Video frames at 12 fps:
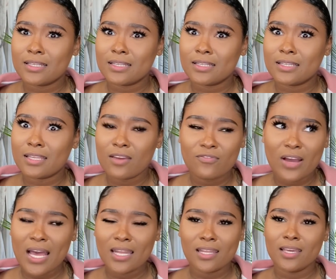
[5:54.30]
they
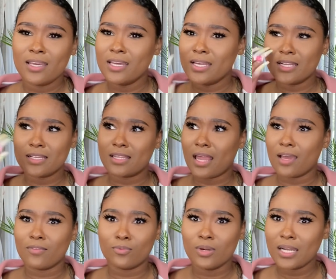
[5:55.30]
finally
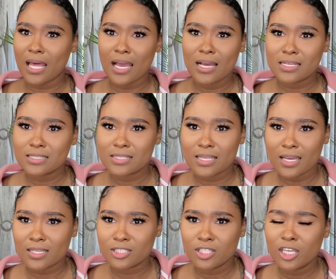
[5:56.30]
realized
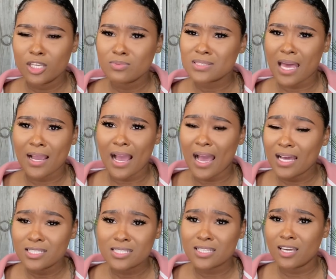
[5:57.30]
that he was like, "I
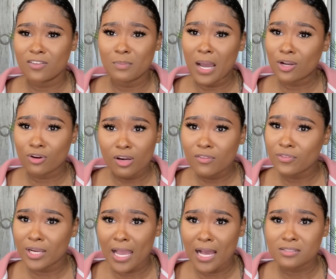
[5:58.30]
just left my
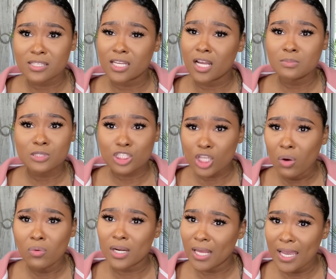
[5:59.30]
girlfriend's house and I'm
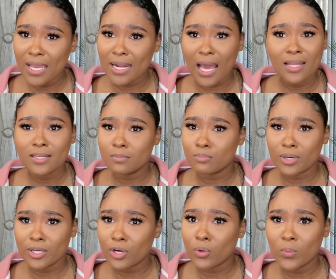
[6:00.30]
so glad I didn't
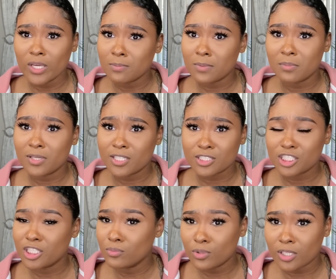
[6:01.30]
bring her with me because
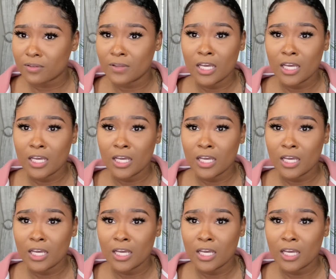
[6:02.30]
she would have